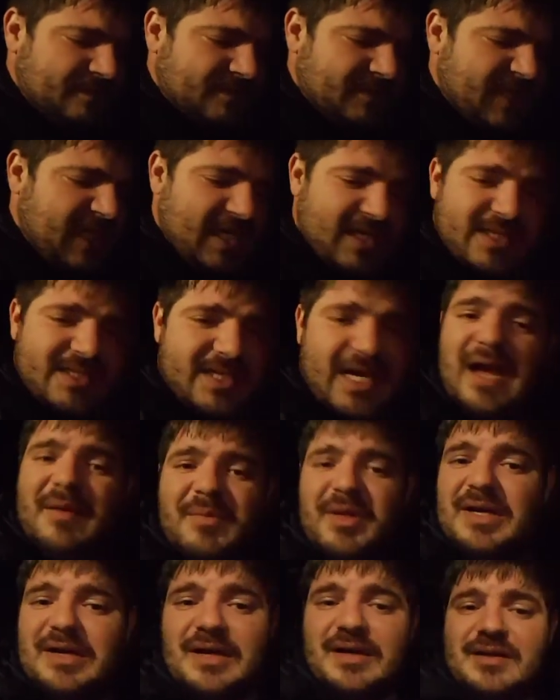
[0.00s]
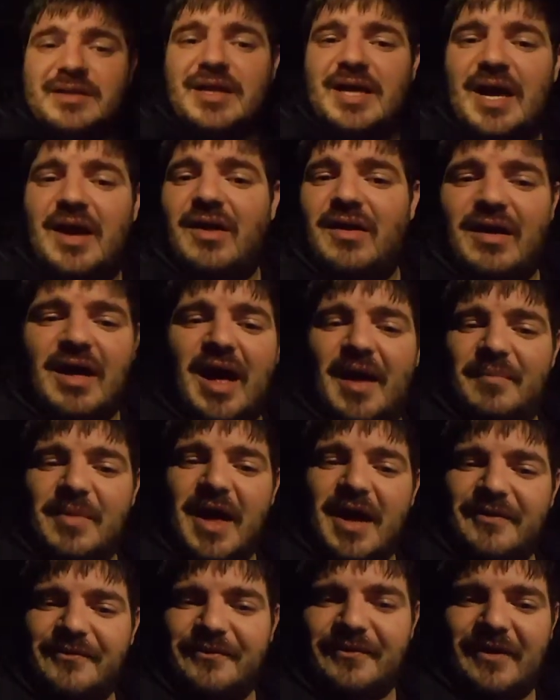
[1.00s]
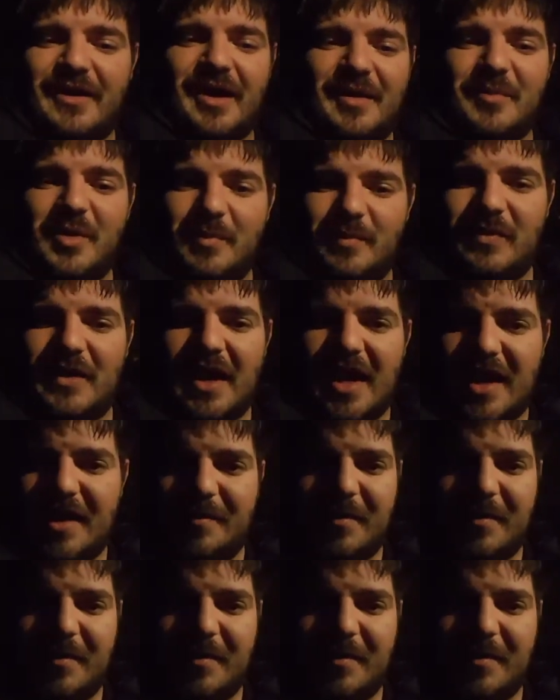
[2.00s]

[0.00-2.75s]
Because, I mean, hell, I'm not